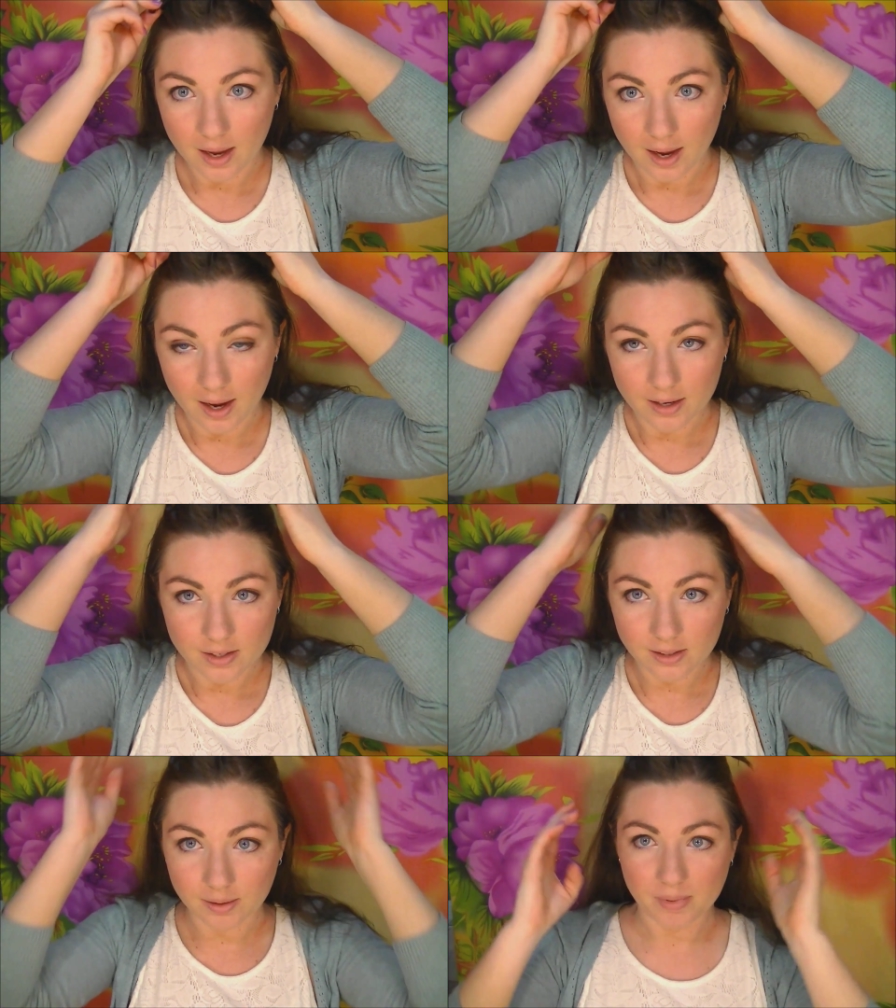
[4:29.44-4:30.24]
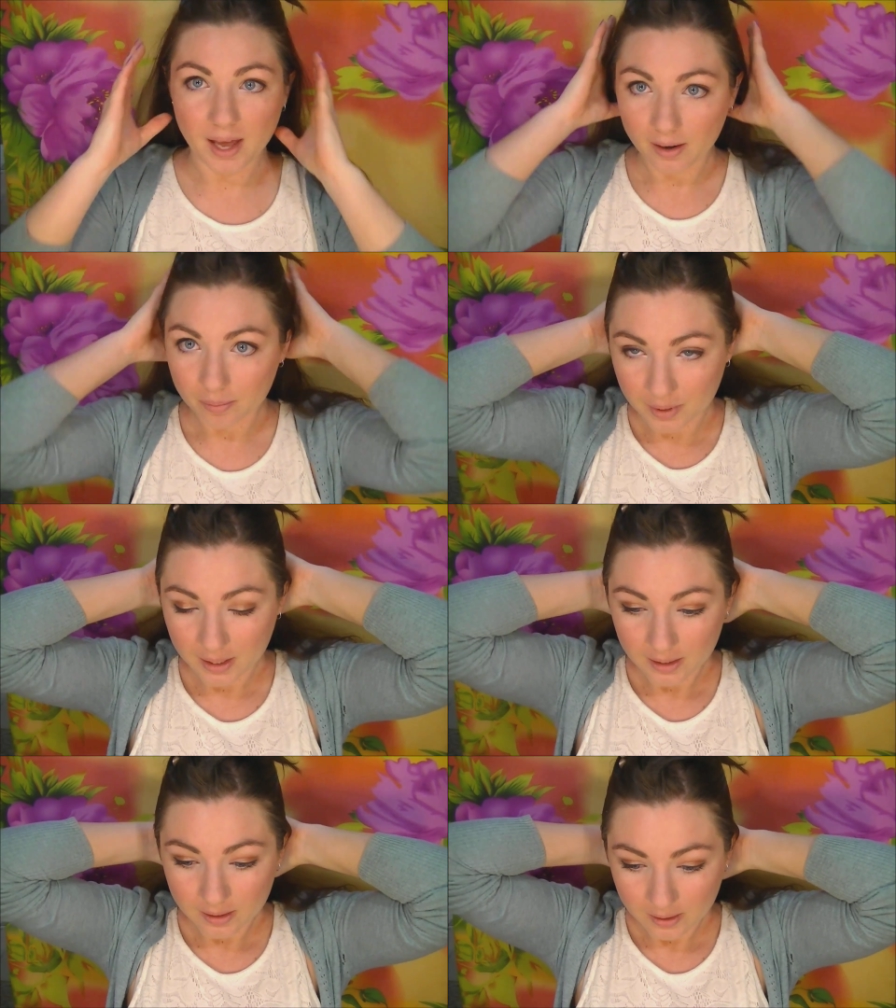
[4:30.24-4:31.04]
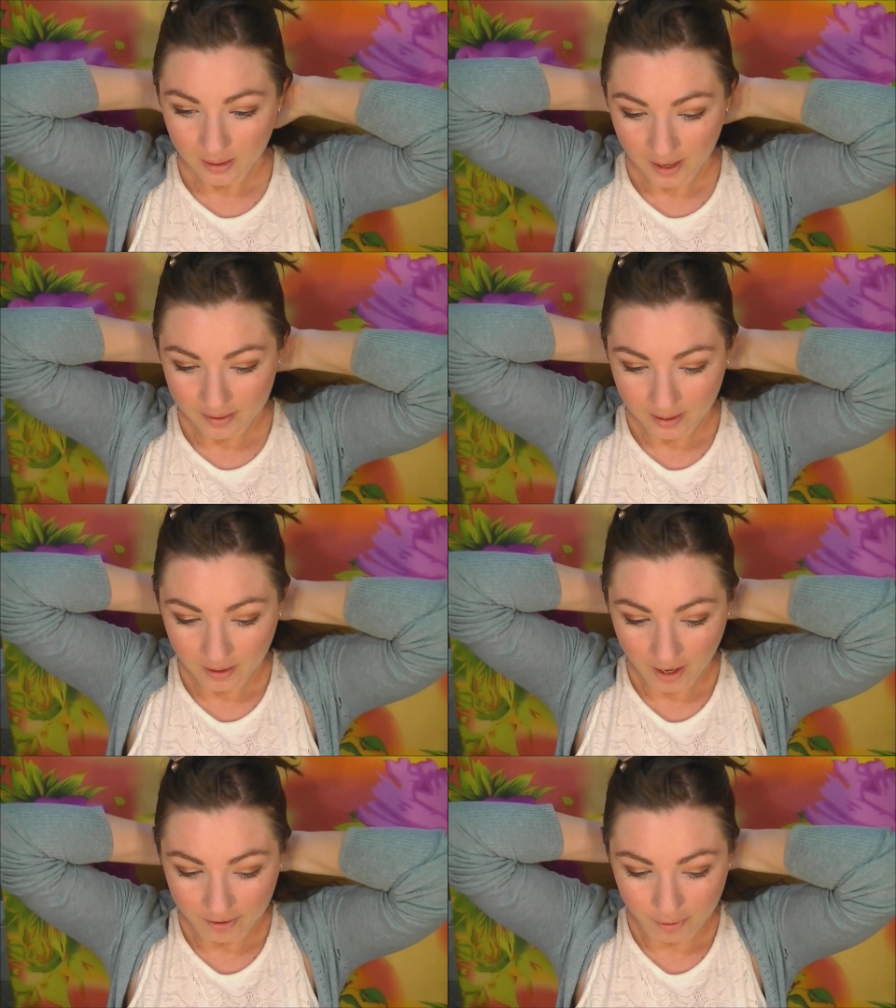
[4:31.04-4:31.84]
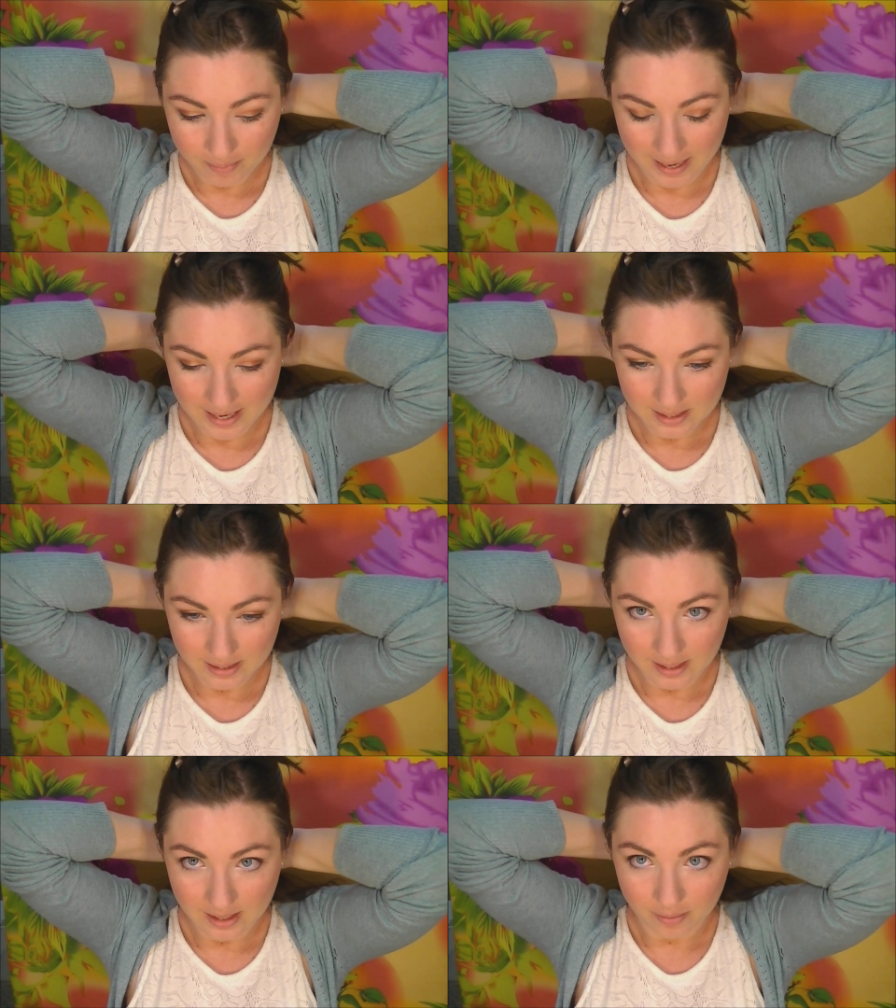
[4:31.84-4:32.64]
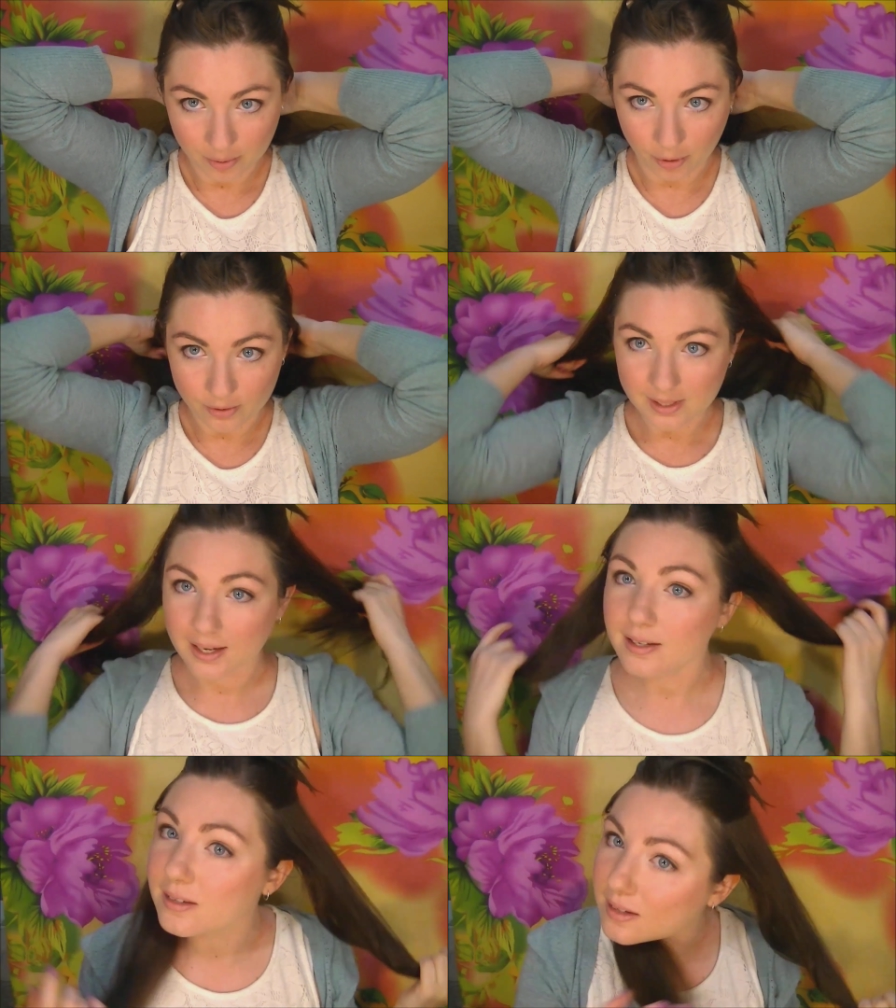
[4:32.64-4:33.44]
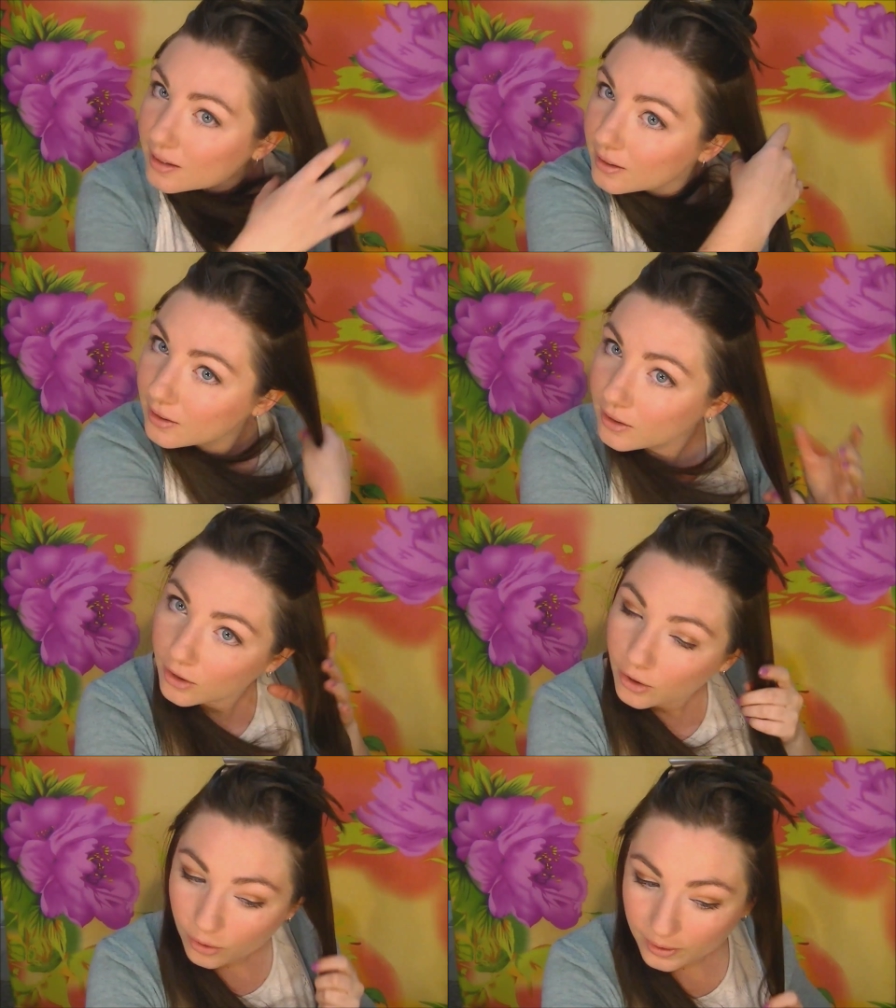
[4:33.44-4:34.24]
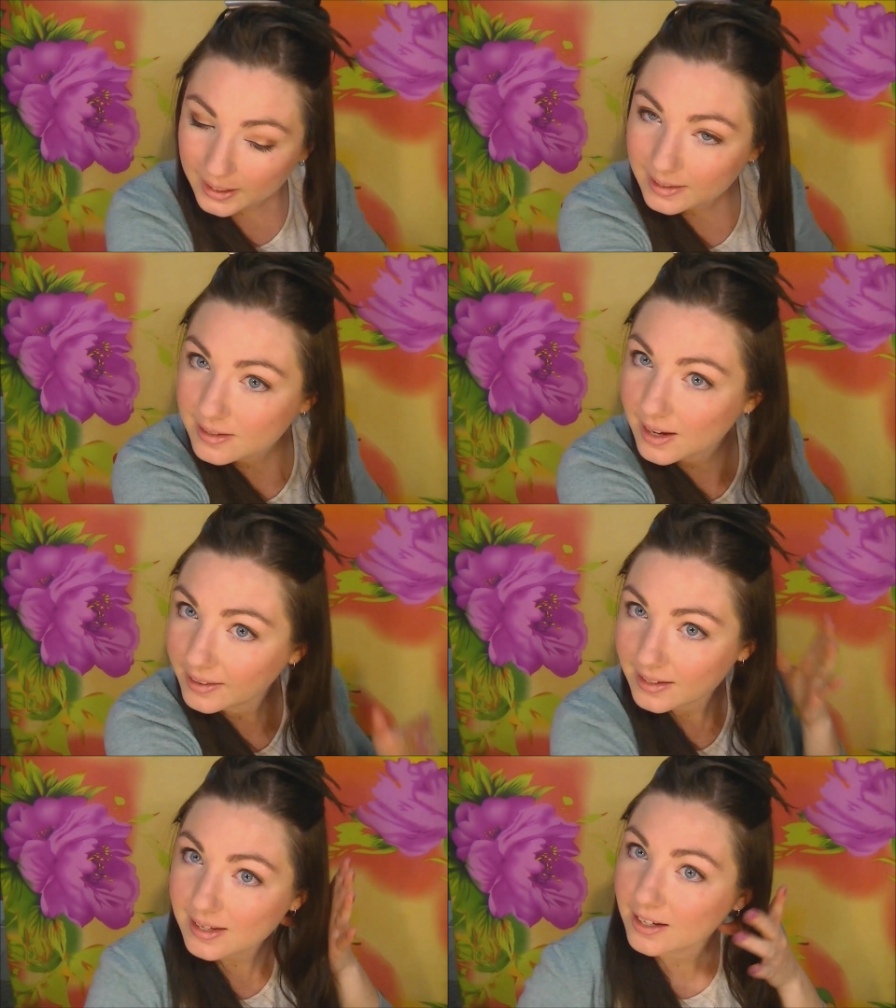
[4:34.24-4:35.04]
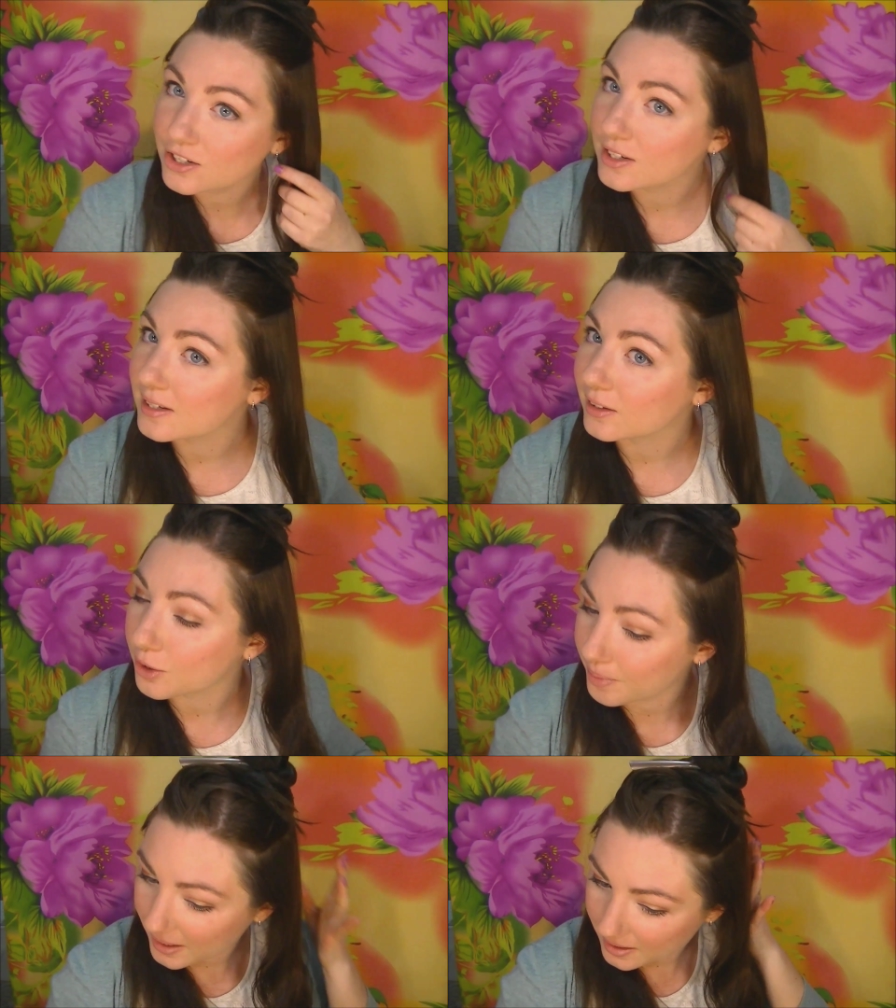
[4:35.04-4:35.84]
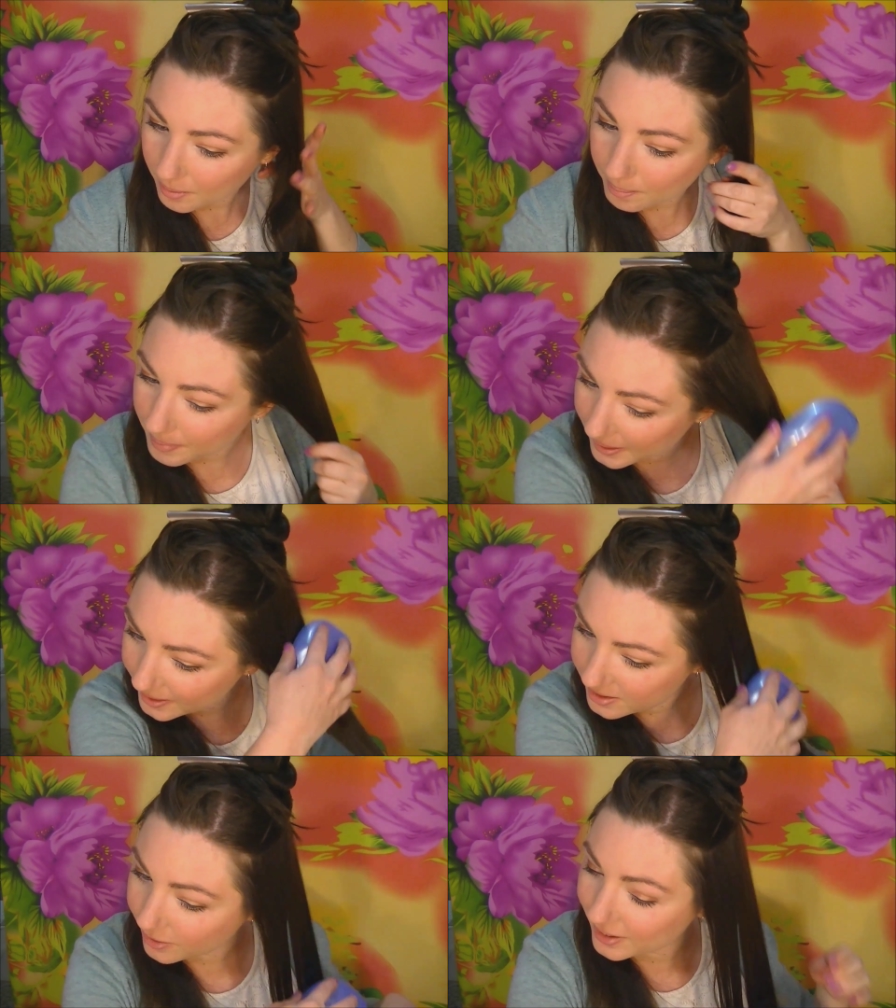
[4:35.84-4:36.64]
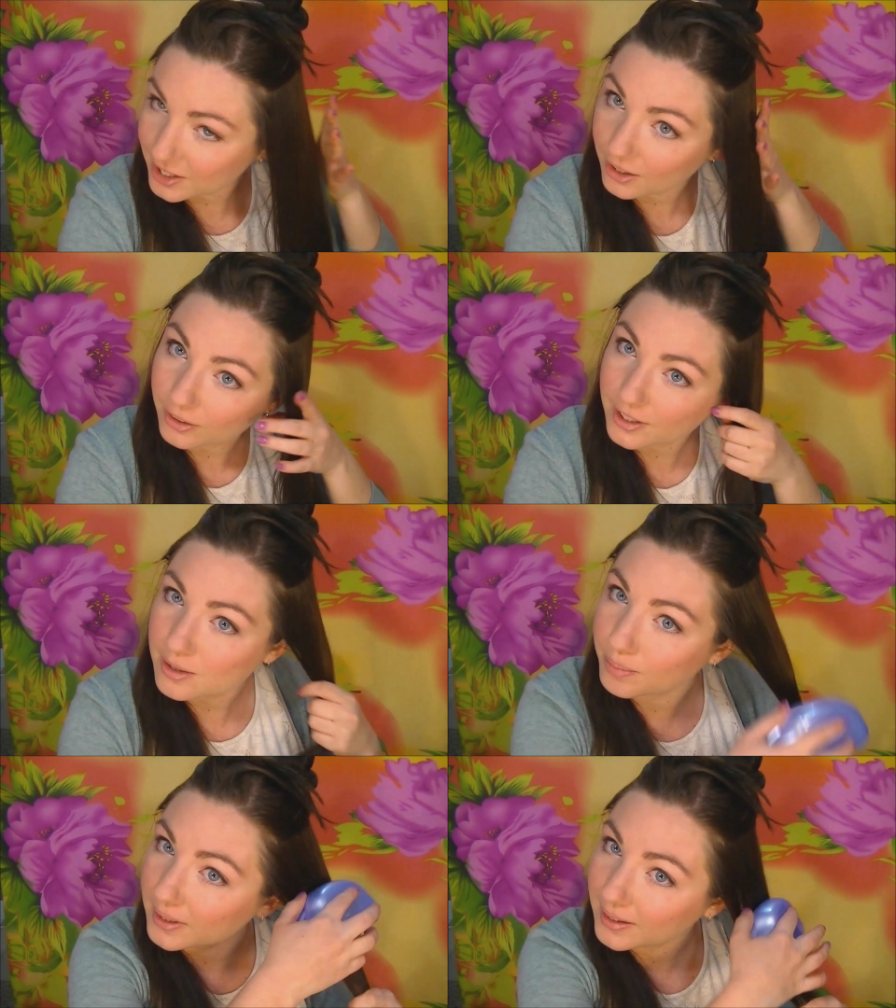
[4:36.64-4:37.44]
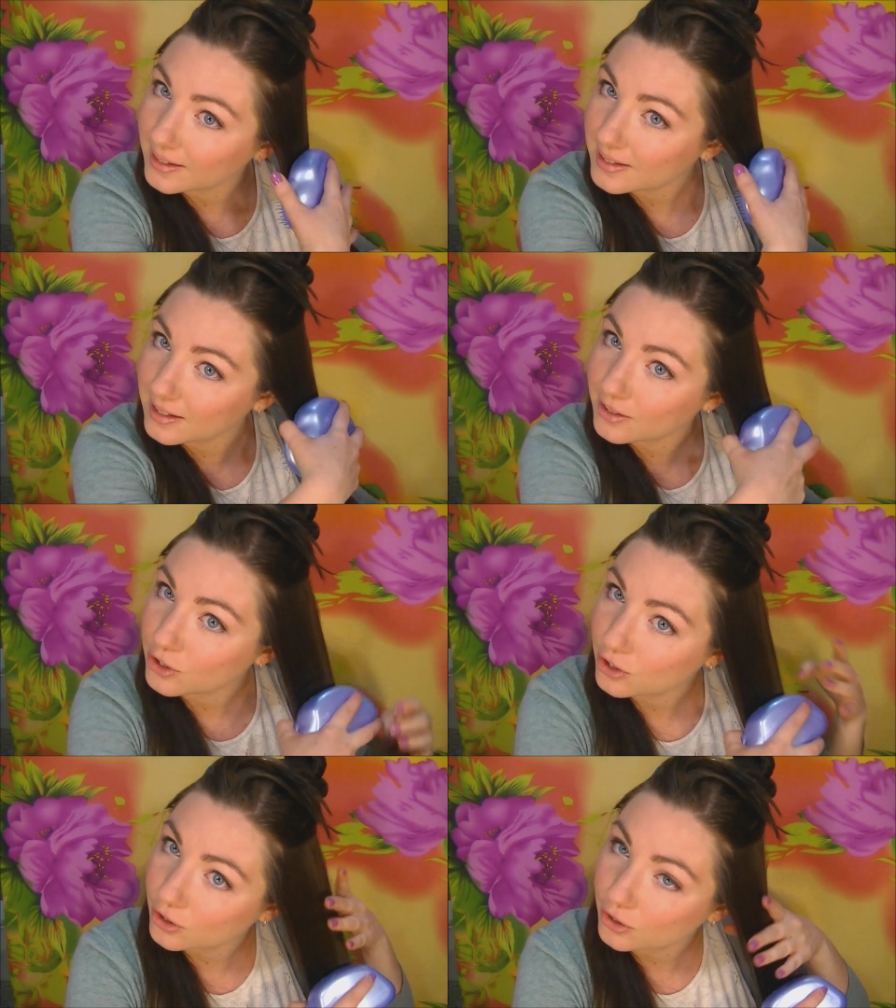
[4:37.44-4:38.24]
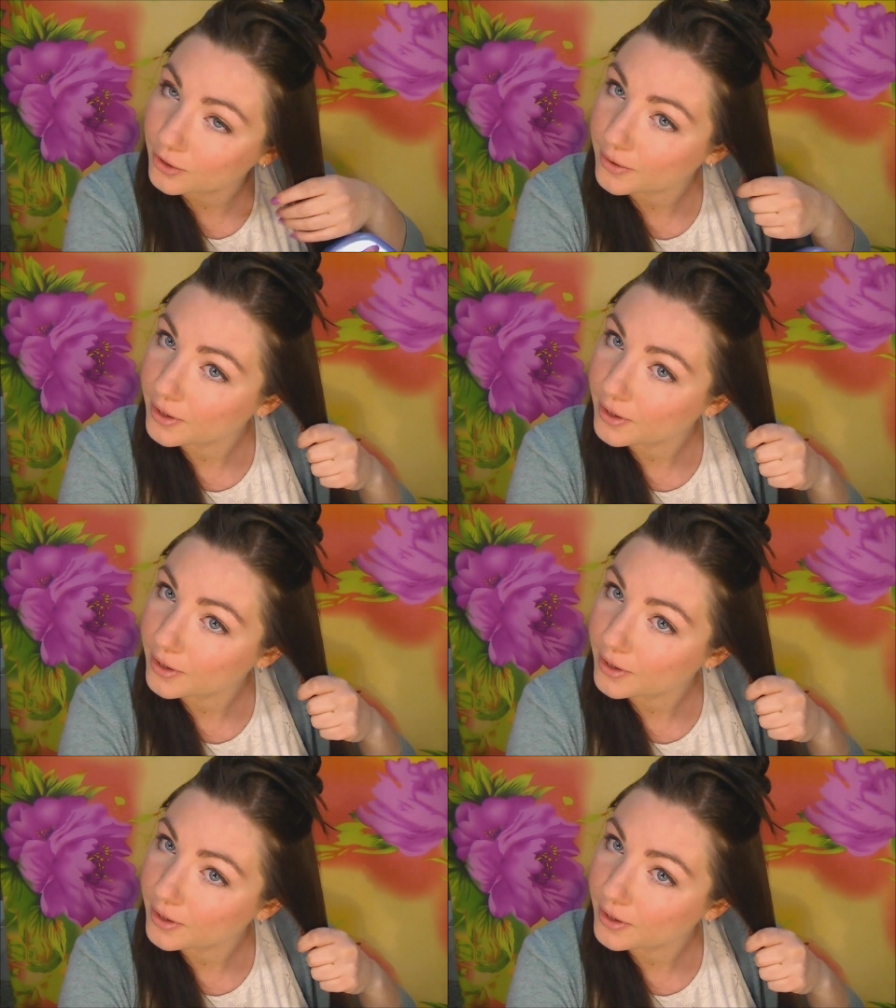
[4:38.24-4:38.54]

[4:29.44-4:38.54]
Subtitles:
and just clip that up there, and then I repeat the process on either side. This section is a little bit bigger, so I generally split this into